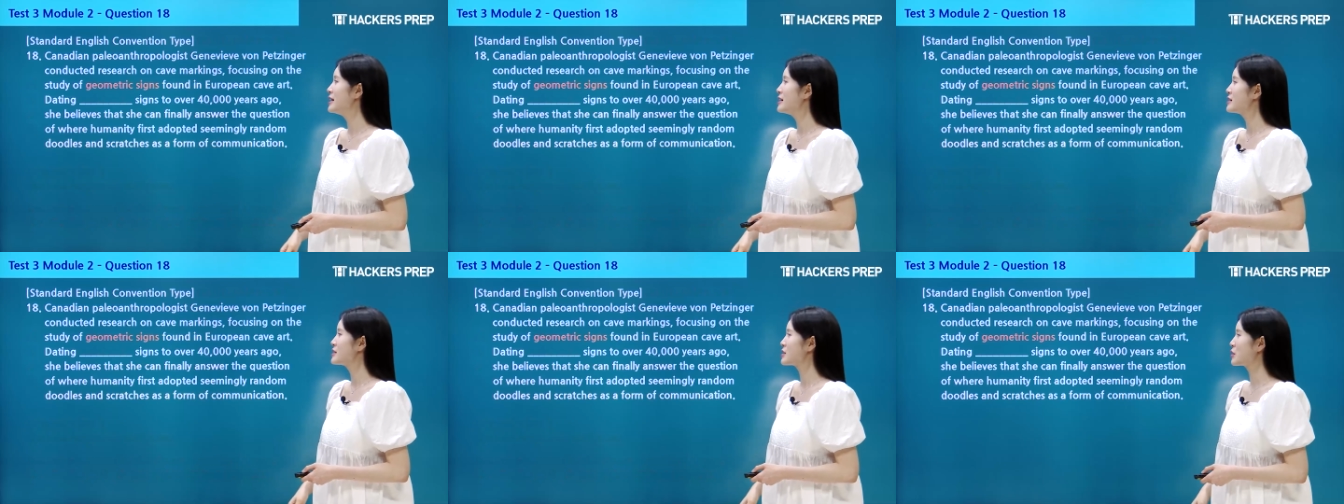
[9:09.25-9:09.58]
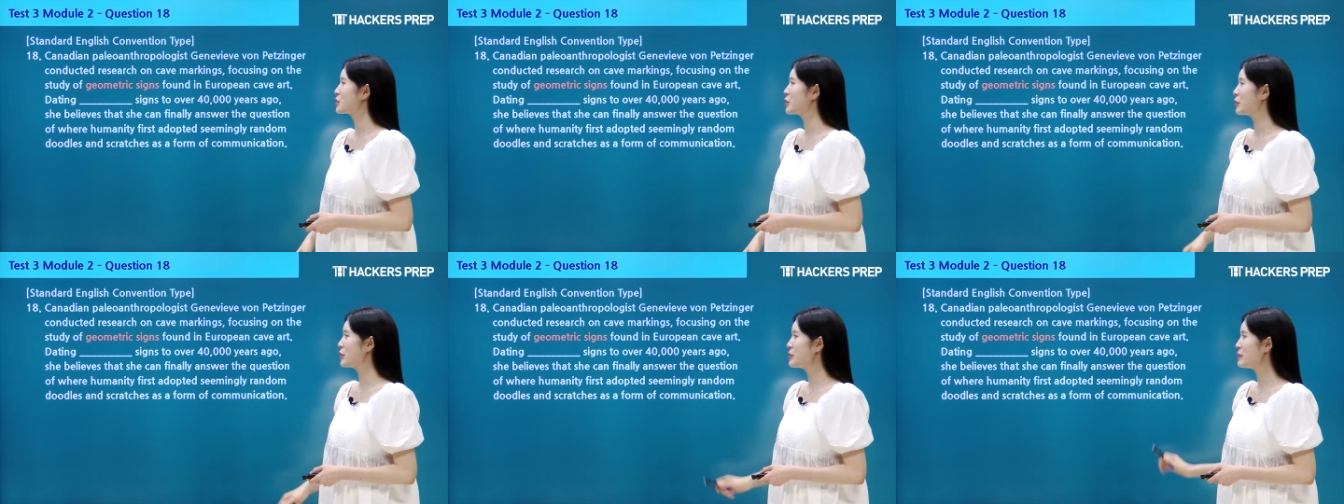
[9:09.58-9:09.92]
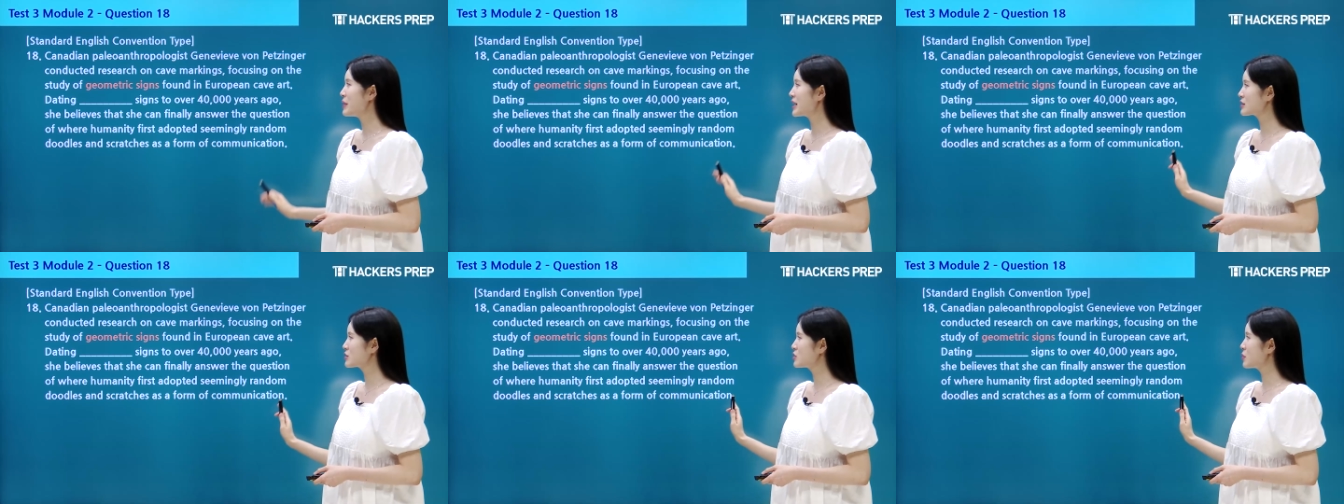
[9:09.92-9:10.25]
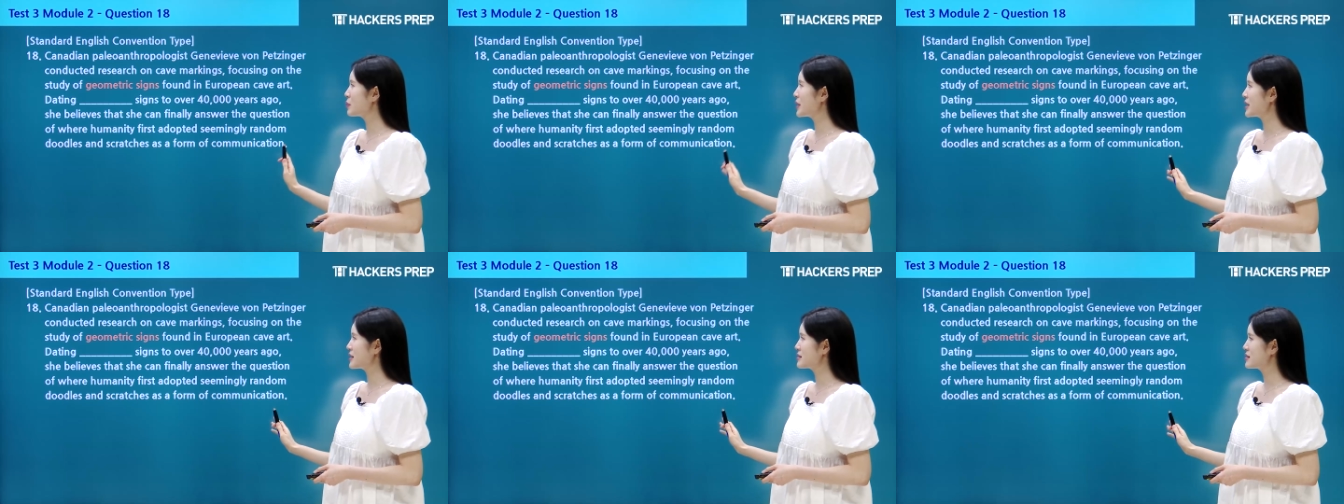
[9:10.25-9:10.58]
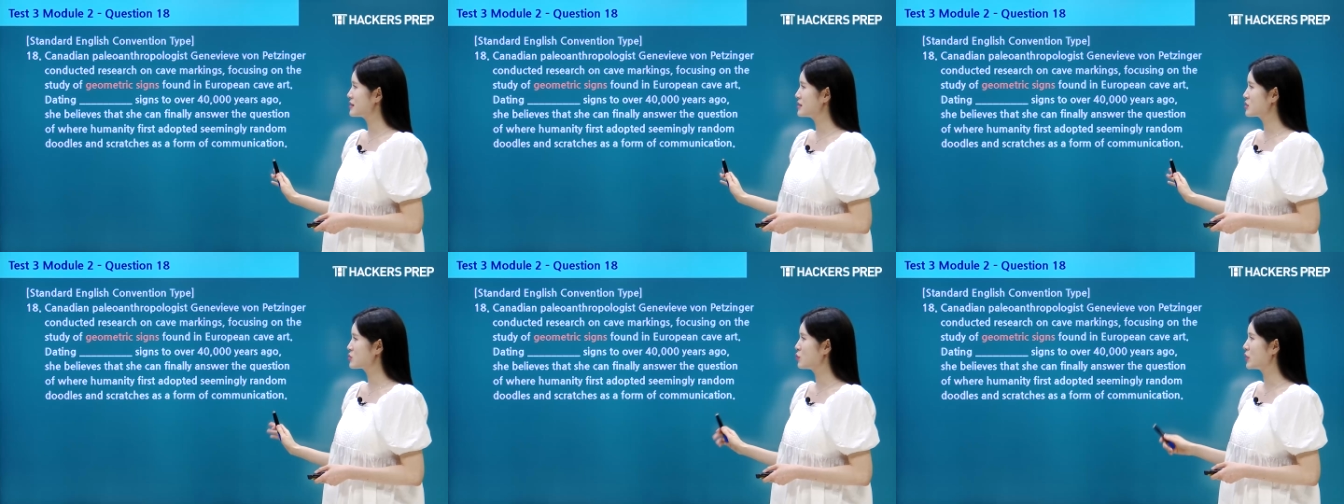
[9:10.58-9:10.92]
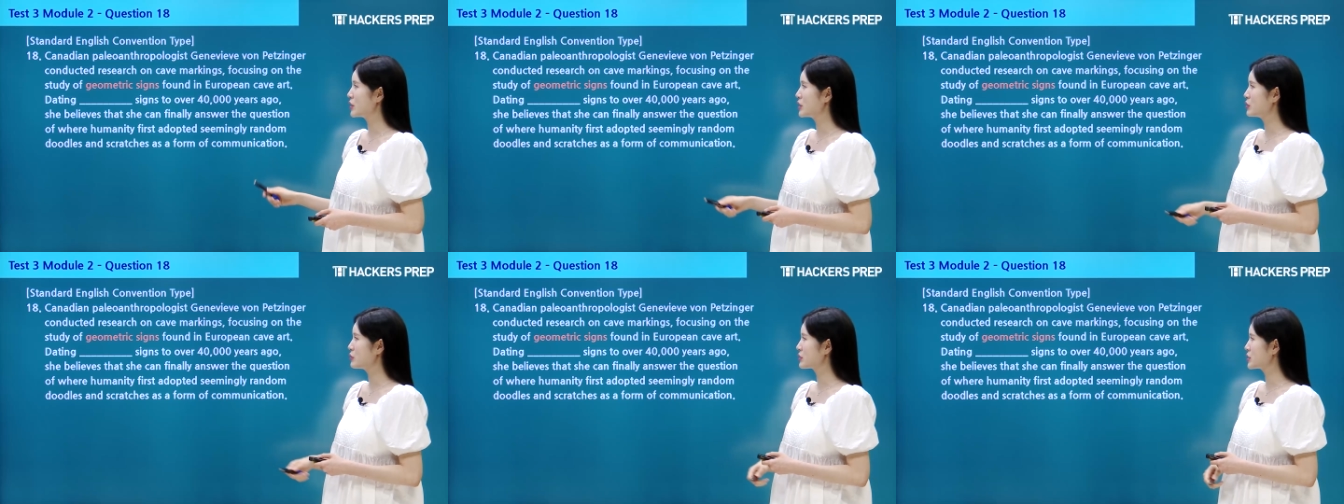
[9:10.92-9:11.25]
So going back to the passage,
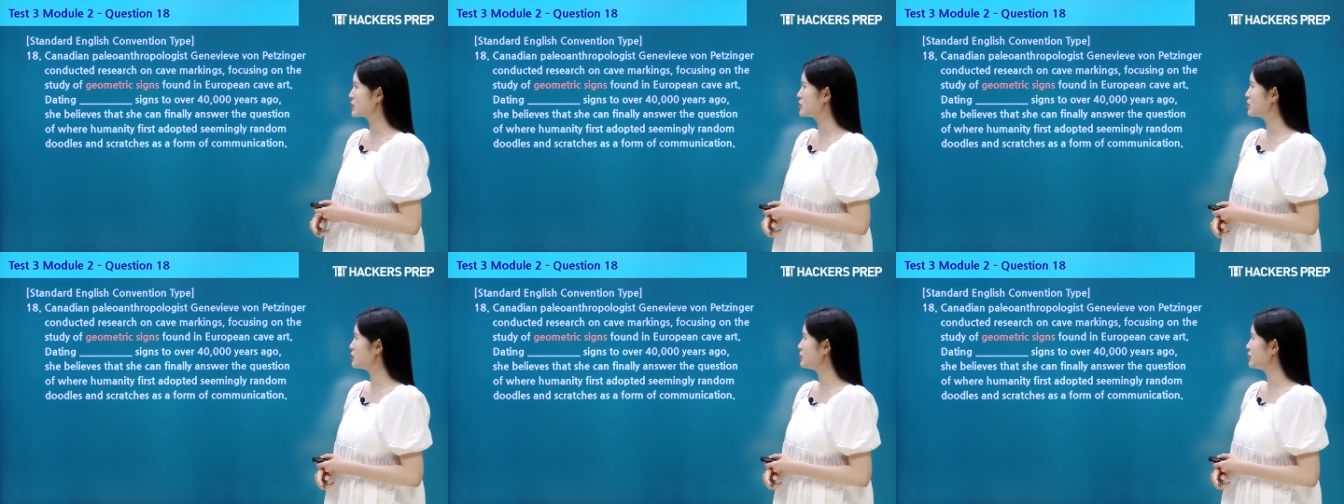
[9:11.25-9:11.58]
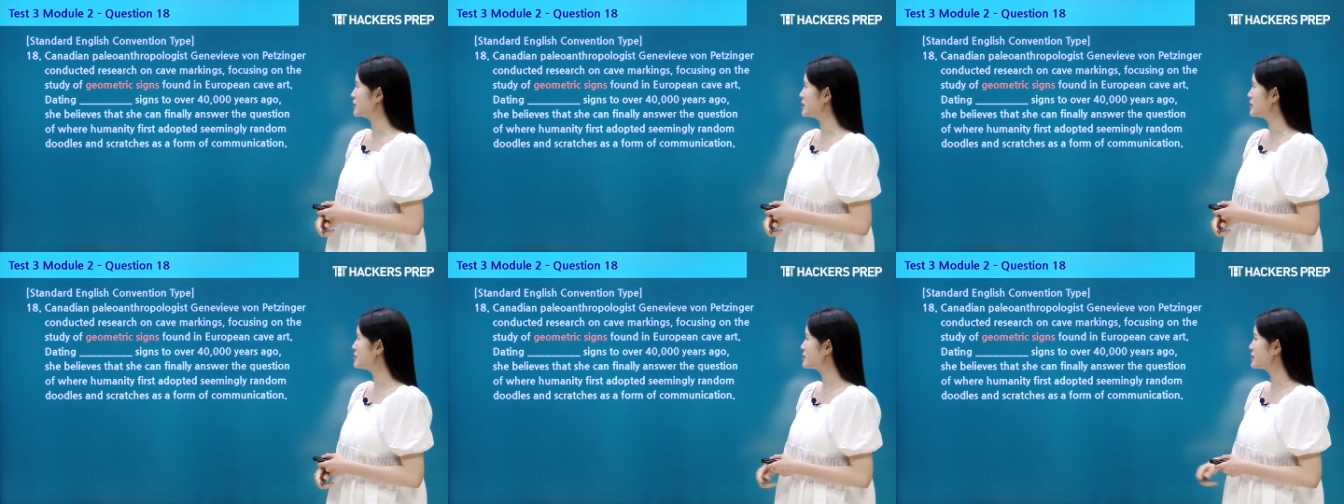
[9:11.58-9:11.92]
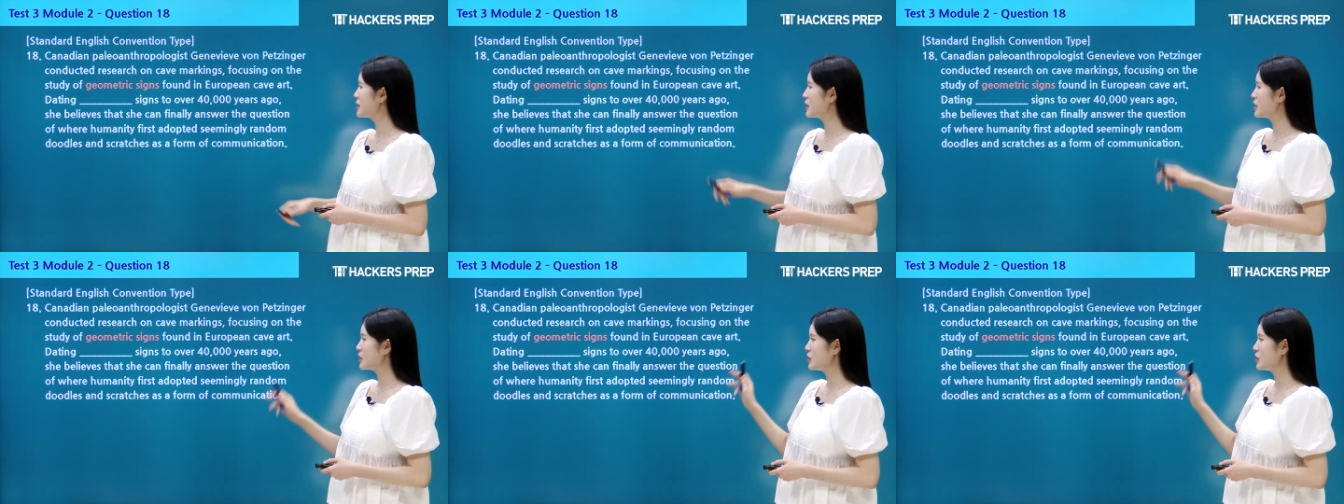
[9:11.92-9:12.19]
what you want to do is